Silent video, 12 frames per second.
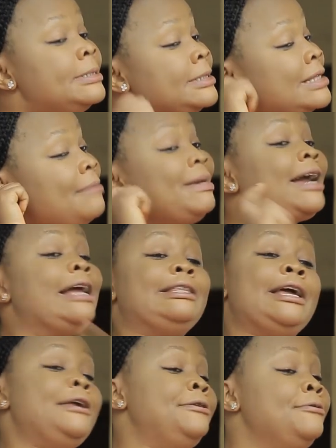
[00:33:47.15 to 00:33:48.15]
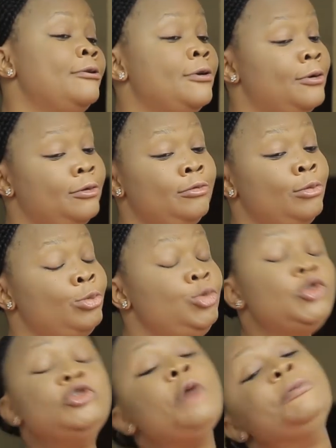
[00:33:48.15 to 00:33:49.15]
Sister, make I tell you.
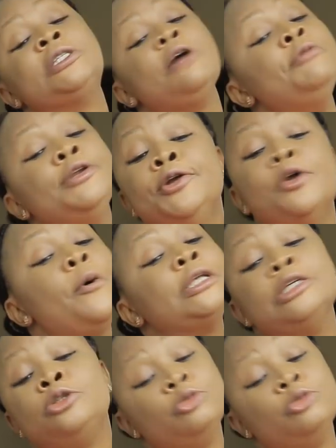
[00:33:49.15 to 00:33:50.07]
No, be say we don't know what to